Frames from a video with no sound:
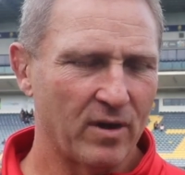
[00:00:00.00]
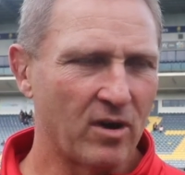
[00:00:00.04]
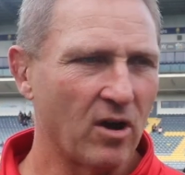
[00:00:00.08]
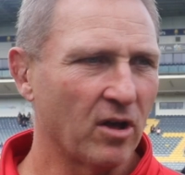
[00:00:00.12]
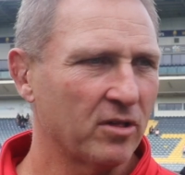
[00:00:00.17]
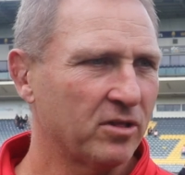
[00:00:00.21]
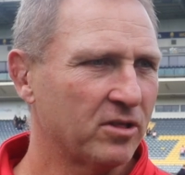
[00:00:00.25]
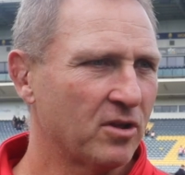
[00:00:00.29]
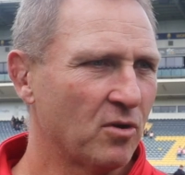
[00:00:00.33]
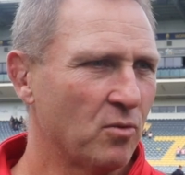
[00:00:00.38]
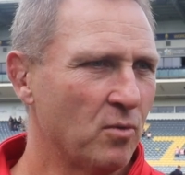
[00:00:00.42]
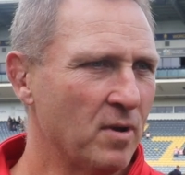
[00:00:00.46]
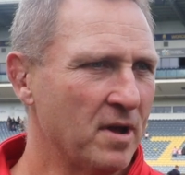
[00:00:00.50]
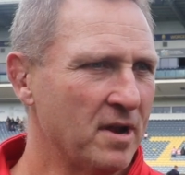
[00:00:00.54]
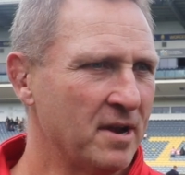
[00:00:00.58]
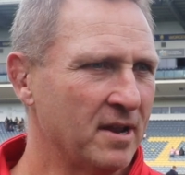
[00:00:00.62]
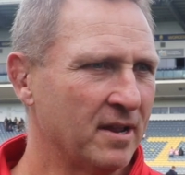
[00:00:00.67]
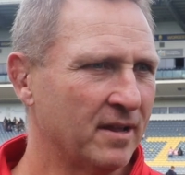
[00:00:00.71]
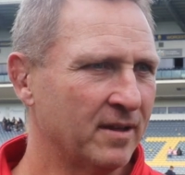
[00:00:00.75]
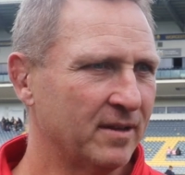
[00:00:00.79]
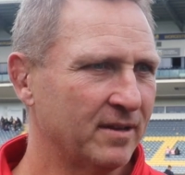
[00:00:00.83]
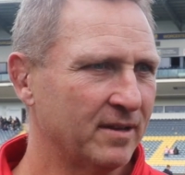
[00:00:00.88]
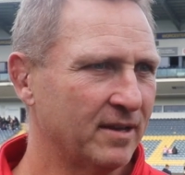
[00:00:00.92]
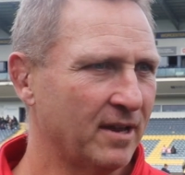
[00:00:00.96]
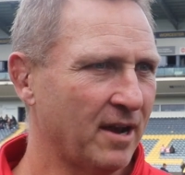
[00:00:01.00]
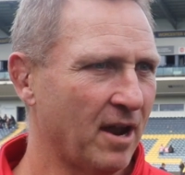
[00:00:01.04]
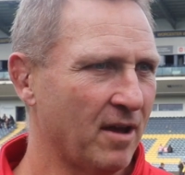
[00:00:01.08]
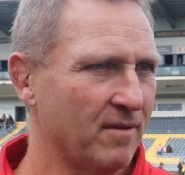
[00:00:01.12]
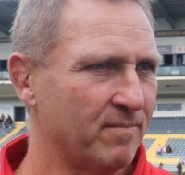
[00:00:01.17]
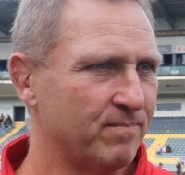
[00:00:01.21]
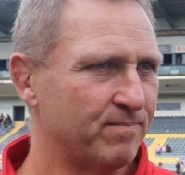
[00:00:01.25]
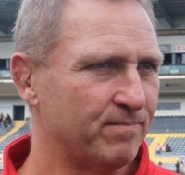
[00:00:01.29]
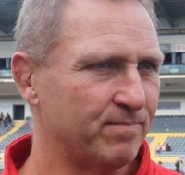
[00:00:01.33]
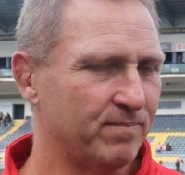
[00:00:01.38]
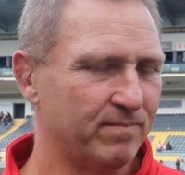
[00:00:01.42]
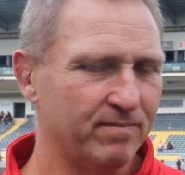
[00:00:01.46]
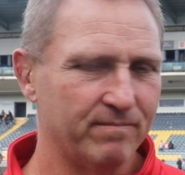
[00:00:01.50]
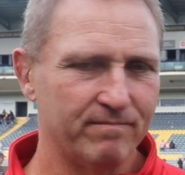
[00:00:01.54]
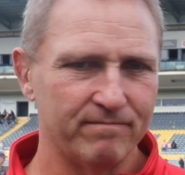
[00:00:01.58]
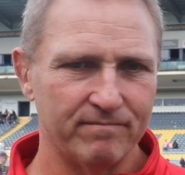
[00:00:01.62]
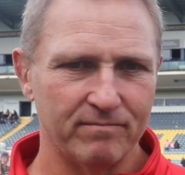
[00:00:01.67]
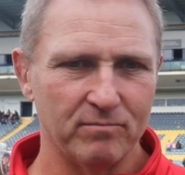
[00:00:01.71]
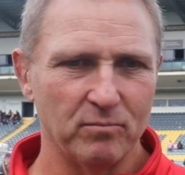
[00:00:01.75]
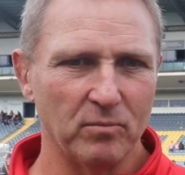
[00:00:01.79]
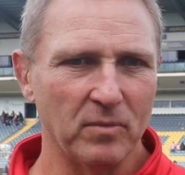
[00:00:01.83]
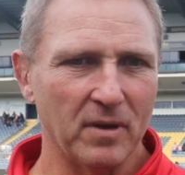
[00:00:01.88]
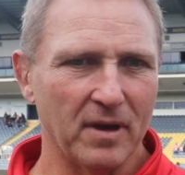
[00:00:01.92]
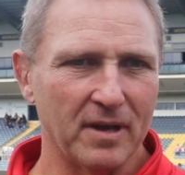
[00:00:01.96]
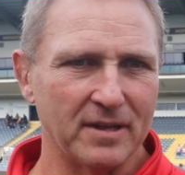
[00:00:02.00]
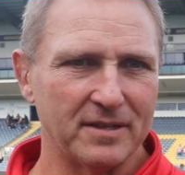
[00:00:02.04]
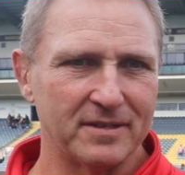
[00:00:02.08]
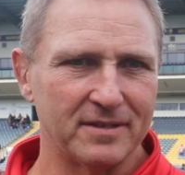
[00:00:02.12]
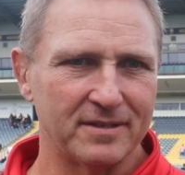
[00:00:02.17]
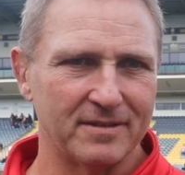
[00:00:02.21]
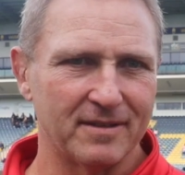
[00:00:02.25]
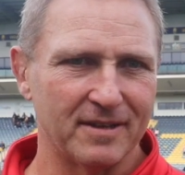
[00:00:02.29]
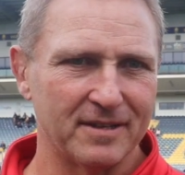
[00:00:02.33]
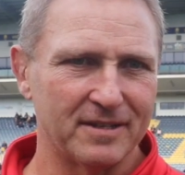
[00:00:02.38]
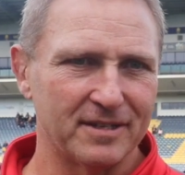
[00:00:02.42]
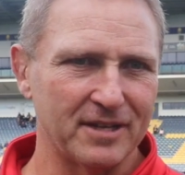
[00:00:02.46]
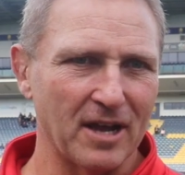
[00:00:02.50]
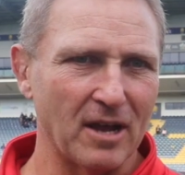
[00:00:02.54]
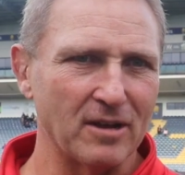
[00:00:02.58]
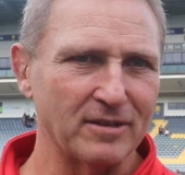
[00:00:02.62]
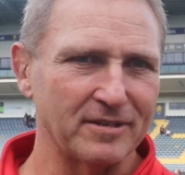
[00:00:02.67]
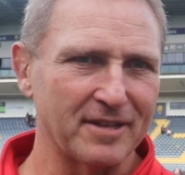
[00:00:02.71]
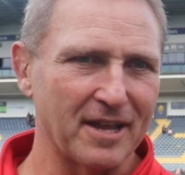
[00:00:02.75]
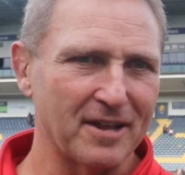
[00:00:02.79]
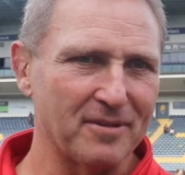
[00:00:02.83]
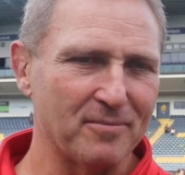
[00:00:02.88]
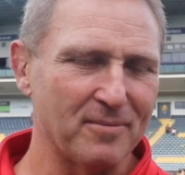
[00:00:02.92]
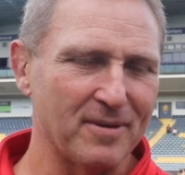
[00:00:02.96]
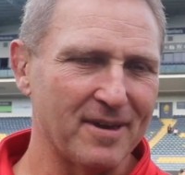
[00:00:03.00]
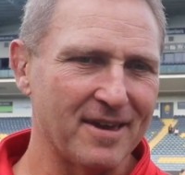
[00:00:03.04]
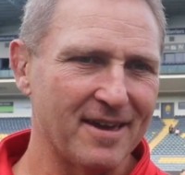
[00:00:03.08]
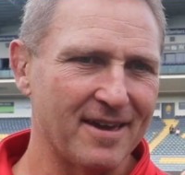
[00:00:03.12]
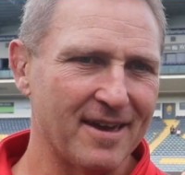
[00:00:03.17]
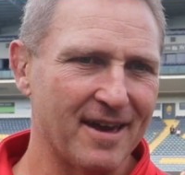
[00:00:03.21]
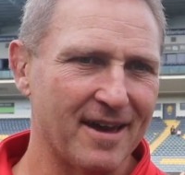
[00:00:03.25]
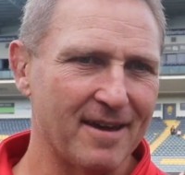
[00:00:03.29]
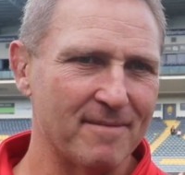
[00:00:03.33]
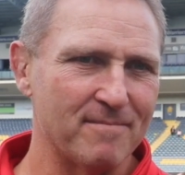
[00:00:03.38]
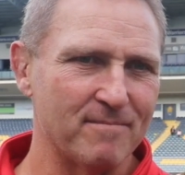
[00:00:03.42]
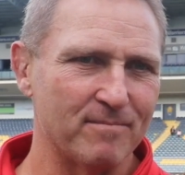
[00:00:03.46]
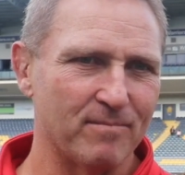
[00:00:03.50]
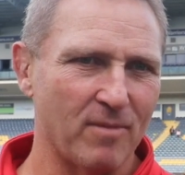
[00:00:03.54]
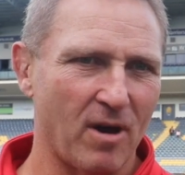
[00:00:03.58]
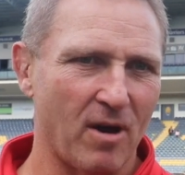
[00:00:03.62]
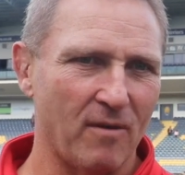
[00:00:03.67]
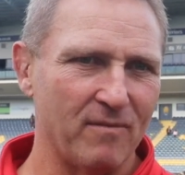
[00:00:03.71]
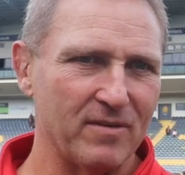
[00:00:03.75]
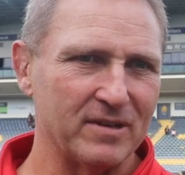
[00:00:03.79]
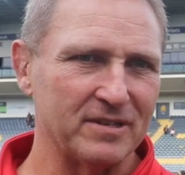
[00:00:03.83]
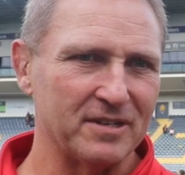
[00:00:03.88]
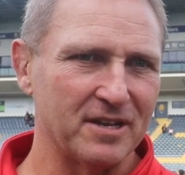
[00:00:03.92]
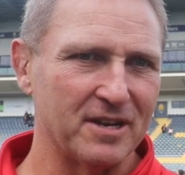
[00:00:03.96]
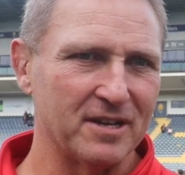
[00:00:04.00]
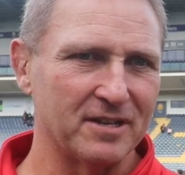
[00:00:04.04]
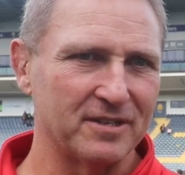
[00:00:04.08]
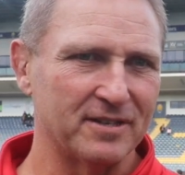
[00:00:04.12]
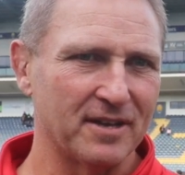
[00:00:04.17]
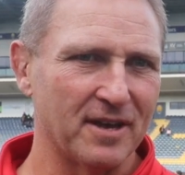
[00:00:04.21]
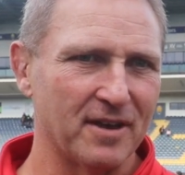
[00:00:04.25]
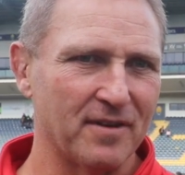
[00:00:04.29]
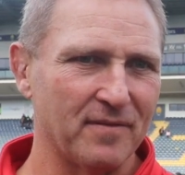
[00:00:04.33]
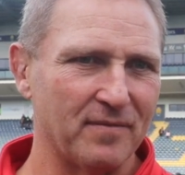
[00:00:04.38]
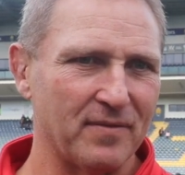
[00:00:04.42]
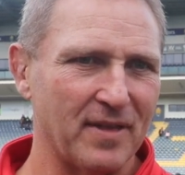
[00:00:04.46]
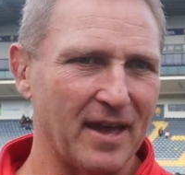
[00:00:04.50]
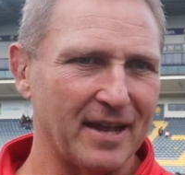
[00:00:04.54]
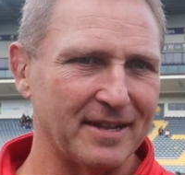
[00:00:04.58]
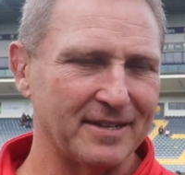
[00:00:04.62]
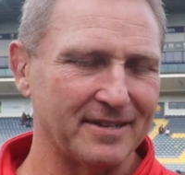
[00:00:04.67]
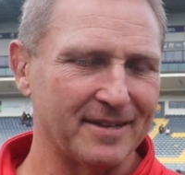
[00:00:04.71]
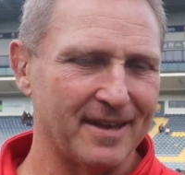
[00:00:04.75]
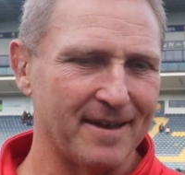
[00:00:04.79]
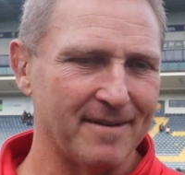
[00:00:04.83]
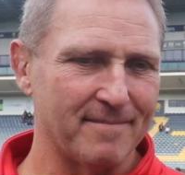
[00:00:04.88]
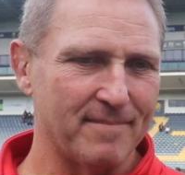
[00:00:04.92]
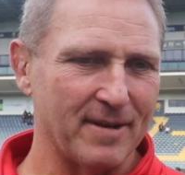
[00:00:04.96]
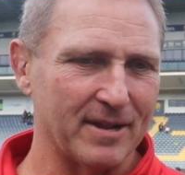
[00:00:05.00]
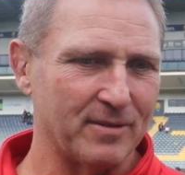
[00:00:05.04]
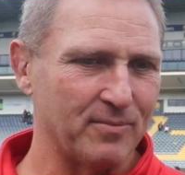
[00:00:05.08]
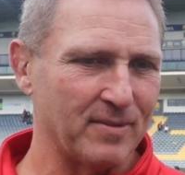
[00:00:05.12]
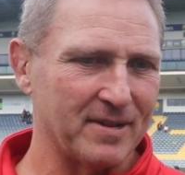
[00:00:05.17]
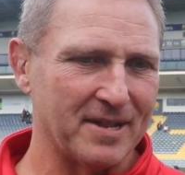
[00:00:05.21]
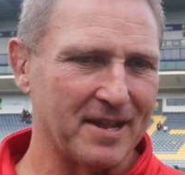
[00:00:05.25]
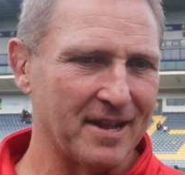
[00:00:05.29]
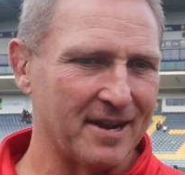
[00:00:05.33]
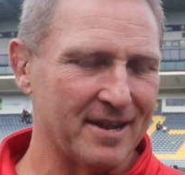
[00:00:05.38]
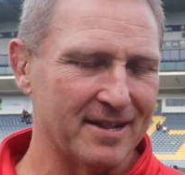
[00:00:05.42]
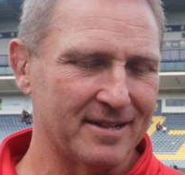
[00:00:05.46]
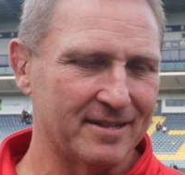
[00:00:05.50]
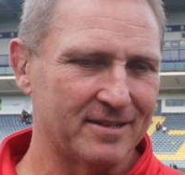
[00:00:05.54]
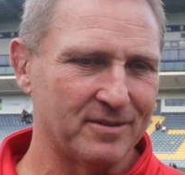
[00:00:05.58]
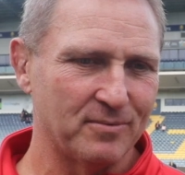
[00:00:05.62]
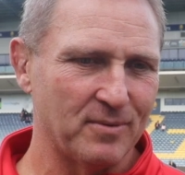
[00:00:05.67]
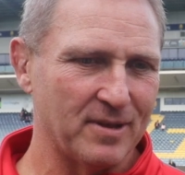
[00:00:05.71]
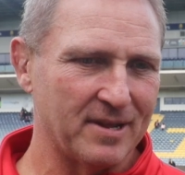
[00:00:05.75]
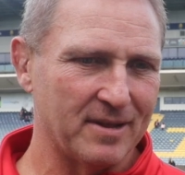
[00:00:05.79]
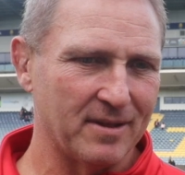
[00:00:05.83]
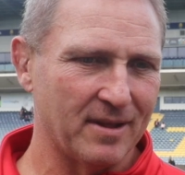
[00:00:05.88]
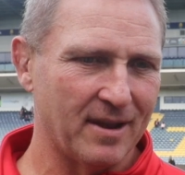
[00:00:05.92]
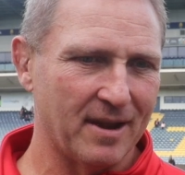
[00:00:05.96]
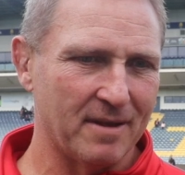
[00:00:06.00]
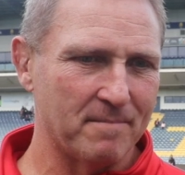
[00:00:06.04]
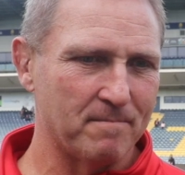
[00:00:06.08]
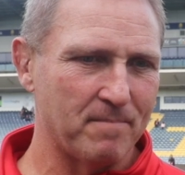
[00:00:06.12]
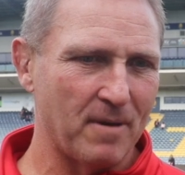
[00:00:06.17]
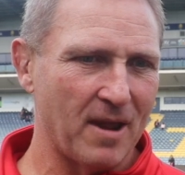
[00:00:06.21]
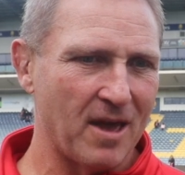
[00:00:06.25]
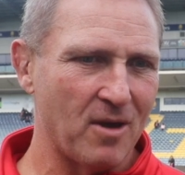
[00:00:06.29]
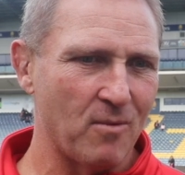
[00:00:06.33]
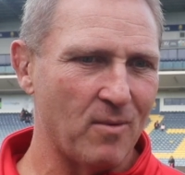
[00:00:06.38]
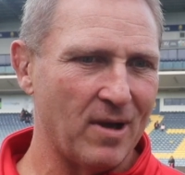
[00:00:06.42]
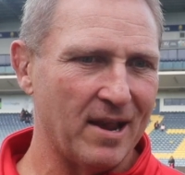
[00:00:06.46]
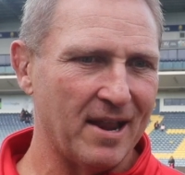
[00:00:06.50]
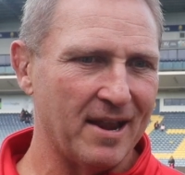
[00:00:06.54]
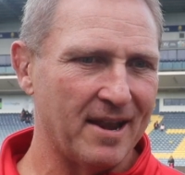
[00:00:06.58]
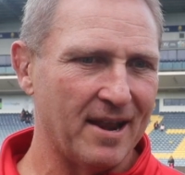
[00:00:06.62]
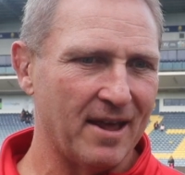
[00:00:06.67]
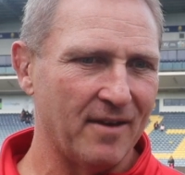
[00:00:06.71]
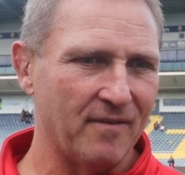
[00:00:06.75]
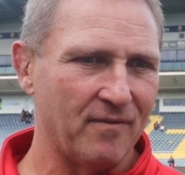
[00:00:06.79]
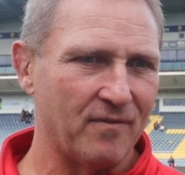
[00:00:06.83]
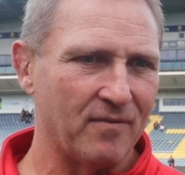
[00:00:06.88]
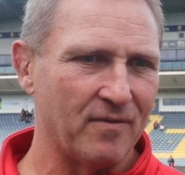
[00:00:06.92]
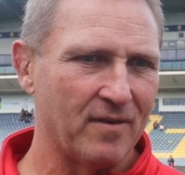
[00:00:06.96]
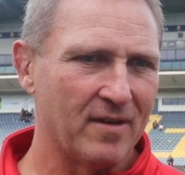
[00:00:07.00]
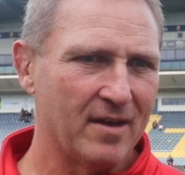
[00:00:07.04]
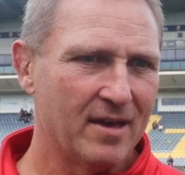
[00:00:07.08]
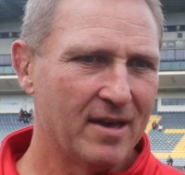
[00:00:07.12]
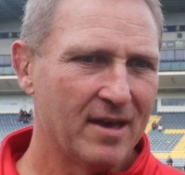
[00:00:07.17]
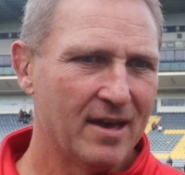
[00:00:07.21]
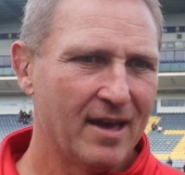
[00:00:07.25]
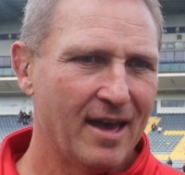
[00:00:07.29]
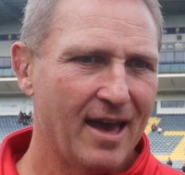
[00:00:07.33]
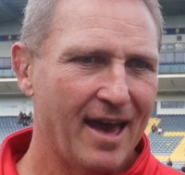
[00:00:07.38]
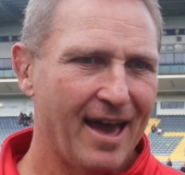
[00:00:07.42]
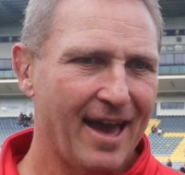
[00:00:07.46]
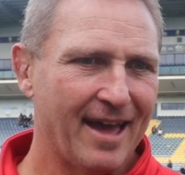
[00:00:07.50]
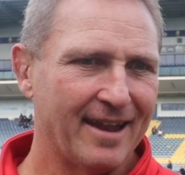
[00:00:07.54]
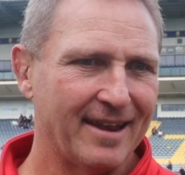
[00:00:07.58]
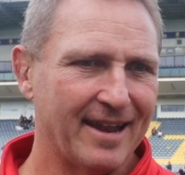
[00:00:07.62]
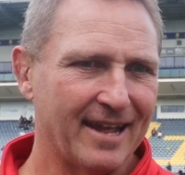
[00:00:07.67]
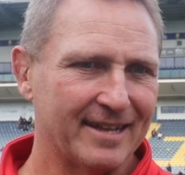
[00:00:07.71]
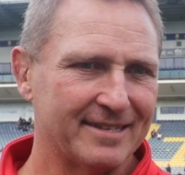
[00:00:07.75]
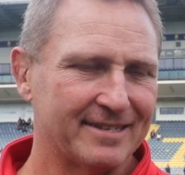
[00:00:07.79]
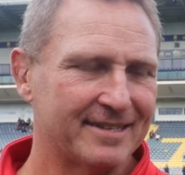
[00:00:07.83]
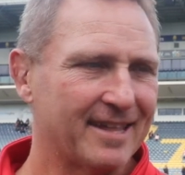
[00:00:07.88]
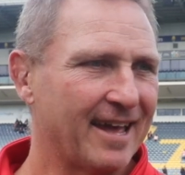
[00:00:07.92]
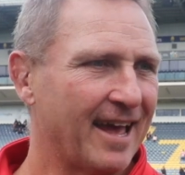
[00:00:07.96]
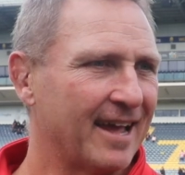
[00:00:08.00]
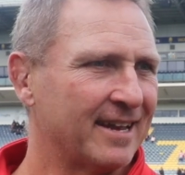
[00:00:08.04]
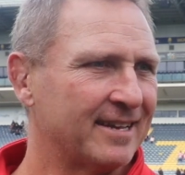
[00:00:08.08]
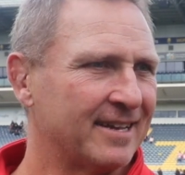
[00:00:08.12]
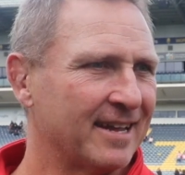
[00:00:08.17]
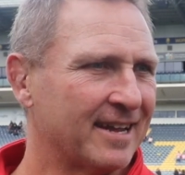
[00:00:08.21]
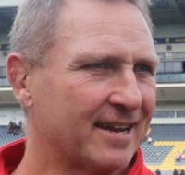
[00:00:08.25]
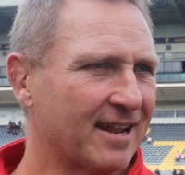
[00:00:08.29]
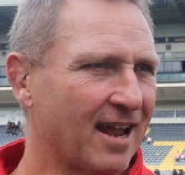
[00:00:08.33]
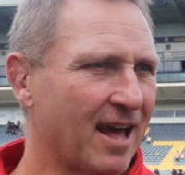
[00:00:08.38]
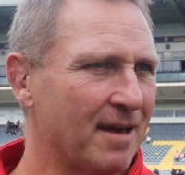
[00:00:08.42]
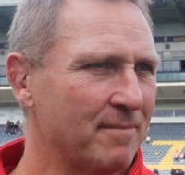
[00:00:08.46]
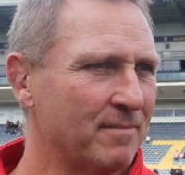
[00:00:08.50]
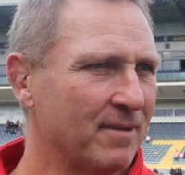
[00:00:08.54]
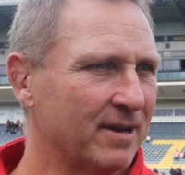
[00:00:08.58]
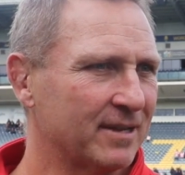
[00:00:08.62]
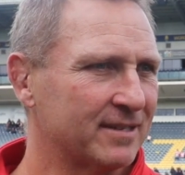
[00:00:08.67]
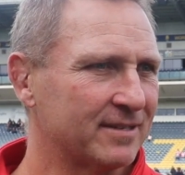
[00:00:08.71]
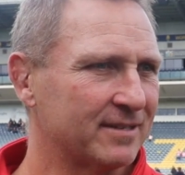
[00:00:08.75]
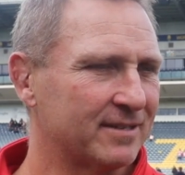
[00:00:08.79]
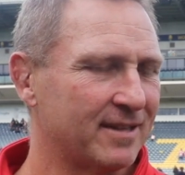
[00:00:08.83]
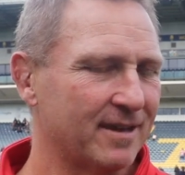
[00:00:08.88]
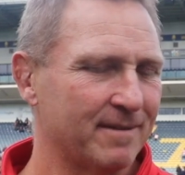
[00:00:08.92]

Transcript: got the win, you know, it shows that we obviously deserve that, but we didn't. We didn't play well enough, and that's the anticlimax.